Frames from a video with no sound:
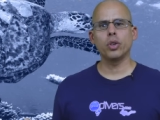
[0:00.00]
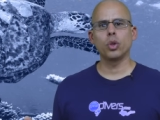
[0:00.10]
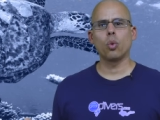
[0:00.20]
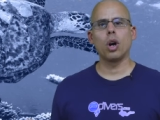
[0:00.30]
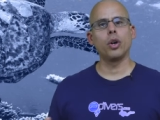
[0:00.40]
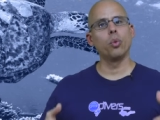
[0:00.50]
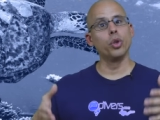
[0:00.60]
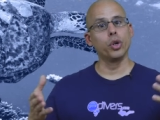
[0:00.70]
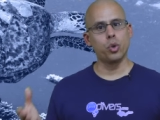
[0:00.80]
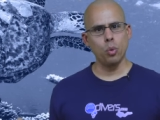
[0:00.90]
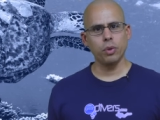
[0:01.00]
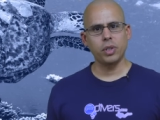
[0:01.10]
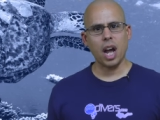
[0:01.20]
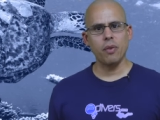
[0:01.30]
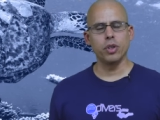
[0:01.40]
underwater with a group of
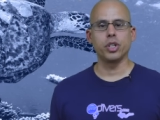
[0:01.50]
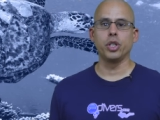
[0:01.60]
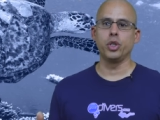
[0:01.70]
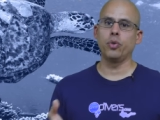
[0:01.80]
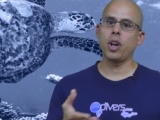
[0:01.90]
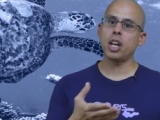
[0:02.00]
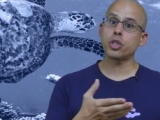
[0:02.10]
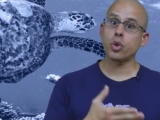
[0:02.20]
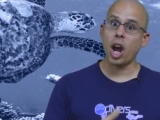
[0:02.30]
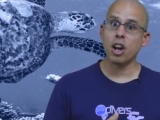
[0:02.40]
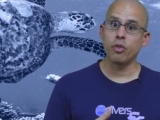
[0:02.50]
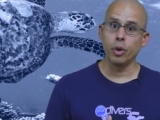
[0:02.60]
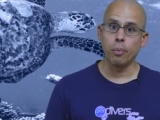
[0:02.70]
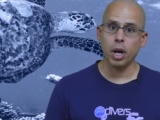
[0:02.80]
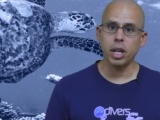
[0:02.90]
divers and you've lost track of
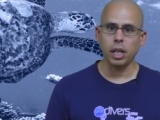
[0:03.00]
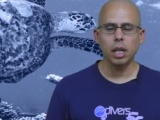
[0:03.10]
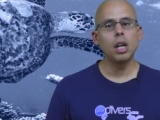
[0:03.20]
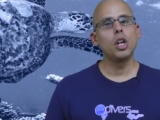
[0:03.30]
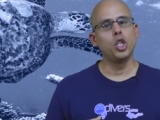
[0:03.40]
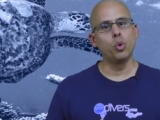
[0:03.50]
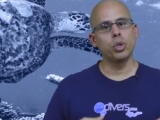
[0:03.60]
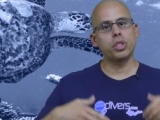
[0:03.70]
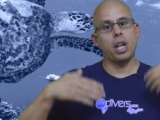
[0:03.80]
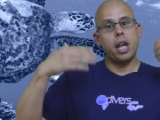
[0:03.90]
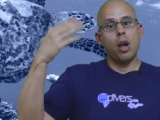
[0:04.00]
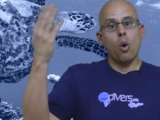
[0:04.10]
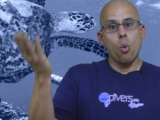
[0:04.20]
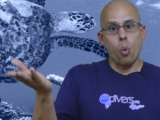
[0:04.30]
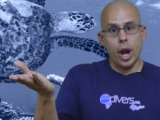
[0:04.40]
your buddy, you would say,
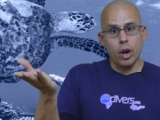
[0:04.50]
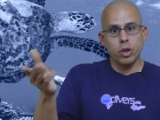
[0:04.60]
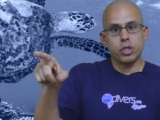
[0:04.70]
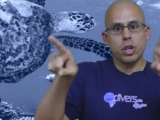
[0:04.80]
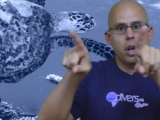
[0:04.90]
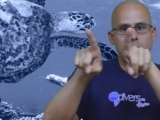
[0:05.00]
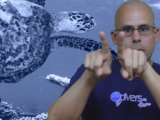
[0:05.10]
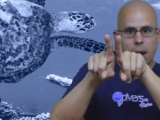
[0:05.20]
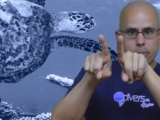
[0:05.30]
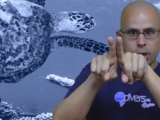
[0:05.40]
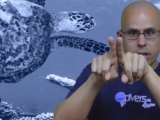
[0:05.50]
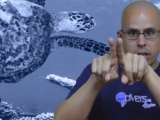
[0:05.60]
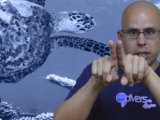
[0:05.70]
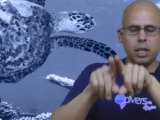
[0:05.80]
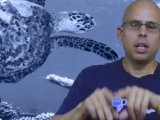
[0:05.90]
where's my buddy?
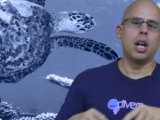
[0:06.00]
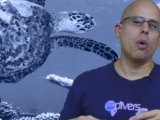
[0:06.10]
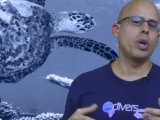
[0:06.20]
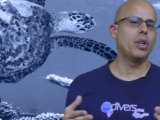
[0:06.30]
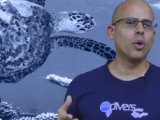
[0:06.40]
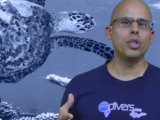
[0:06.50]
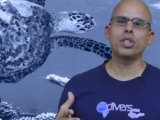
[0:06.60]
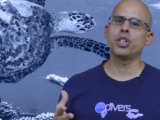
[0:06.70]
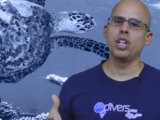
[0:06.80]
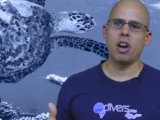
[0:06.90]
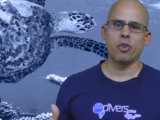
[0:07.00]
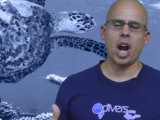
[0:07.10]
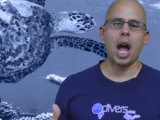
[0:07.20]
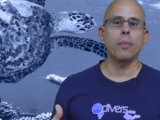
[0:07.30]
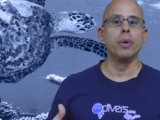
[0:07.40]
Now we know this should never
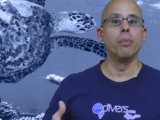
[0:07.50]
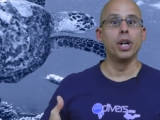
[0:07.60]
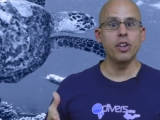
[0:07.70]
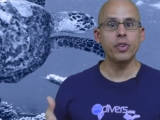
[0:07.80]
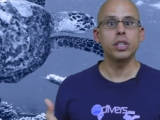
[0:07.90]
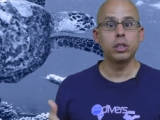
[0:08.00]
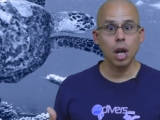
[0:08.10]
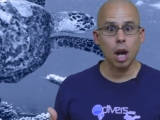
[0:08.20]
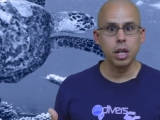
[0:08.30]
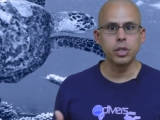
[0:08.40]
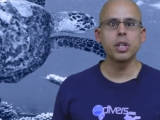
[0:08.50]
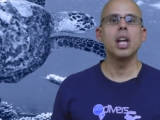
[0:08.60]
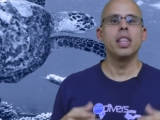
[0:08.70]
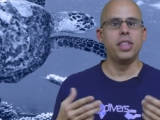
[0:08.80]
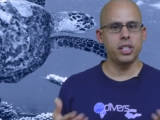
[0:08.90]
happen, but if it does,
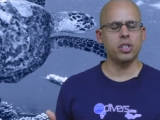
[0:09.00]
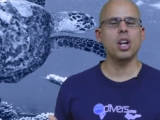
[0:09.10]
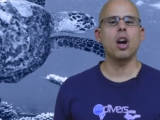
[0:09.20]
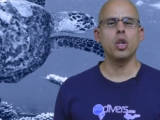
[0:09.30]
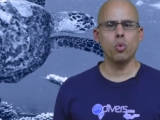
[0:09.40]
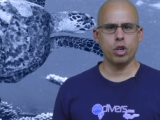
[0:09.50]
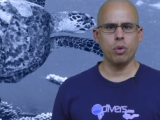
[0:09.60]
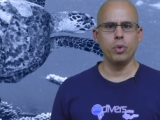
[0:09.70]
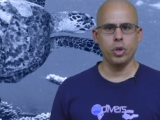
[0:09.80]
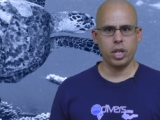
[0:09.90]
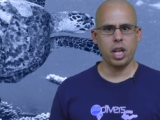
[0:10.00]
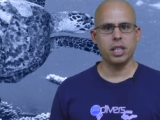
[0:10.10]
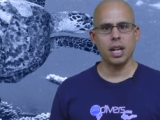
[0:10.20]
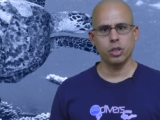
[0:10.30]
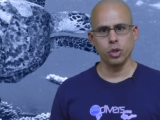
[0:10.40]
this is how you would
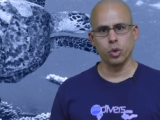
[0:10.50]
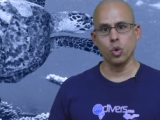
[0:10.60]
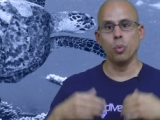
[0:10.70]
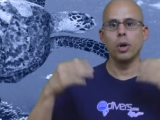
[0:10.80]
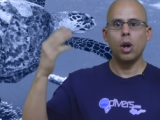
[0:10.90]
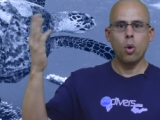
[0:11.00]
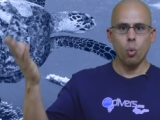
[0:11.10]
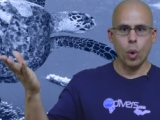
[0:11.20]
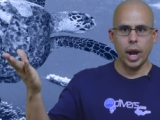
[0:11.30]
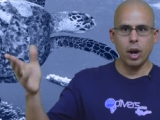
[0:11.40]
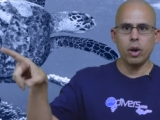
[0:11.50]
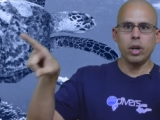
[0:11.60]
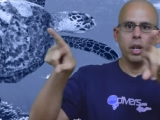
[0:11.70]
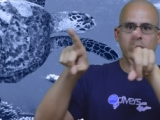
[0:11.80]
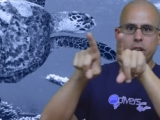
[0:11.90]
communicate that to the group. Where
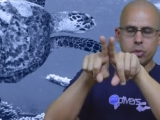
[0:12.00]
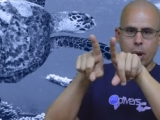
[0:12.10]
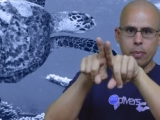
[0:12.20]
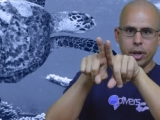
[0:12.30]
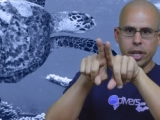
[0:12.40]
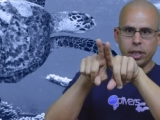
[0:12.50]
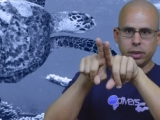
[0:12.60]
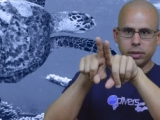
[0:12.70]
is my buddy?